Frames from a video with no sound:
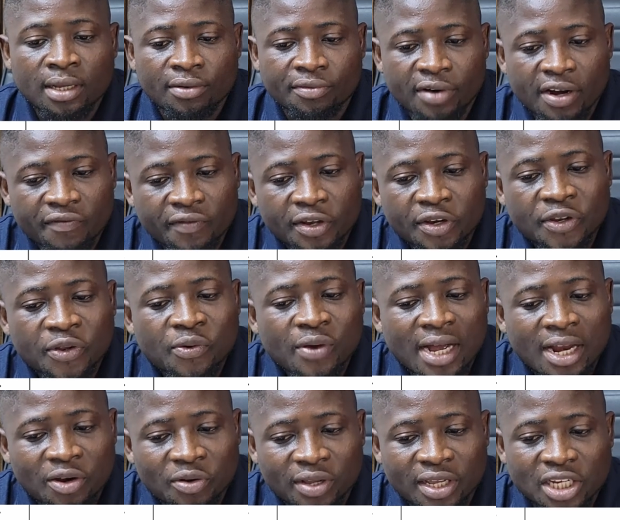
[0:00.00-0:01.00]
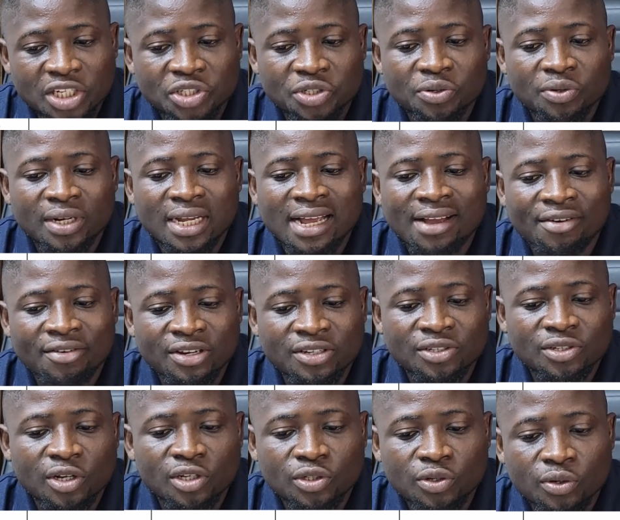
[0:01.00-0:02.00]
revenue allocation and
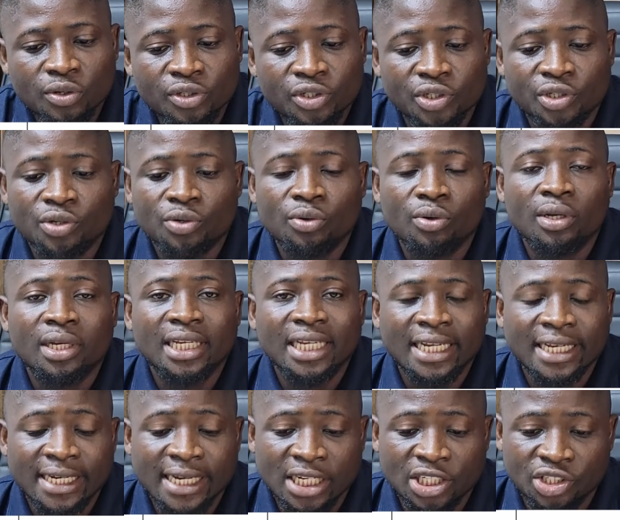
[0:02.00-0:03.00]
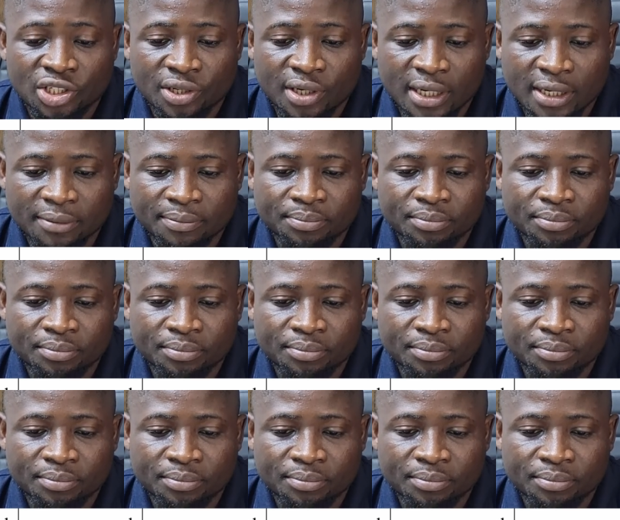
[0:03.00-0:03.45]
resource control in Nigeria.